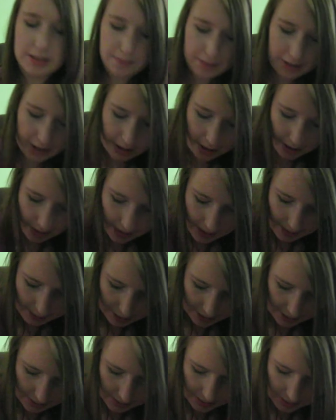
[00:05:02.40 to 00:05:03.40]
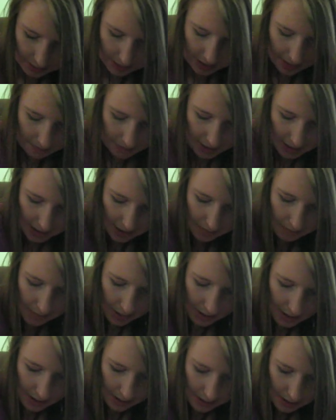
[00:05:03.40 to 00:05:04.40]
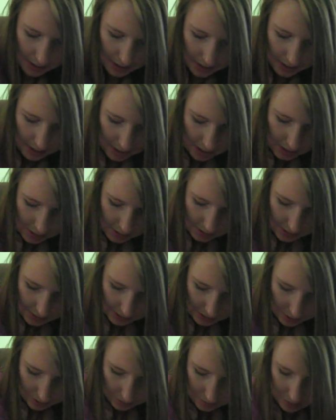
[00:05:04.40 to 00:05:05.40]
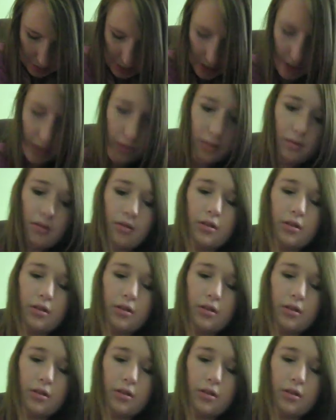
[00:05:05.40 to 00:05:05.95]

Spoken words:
bigger. I mean, it's not that big, but just because I don't, you know,